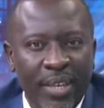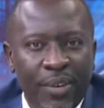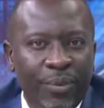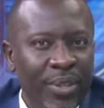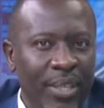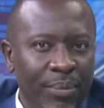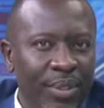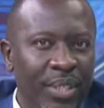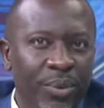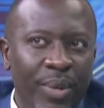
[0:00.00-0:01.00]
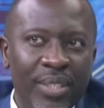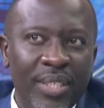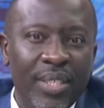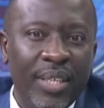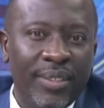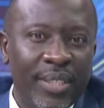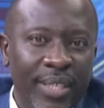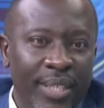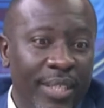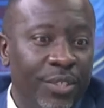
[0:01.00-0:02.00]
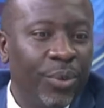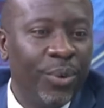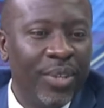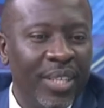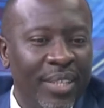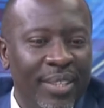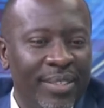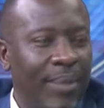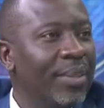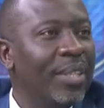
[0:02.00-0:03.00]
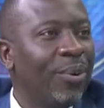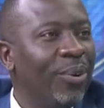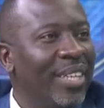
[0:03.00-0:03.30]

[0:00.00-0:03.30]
For example, in the US, they did a study that showed there's something they call the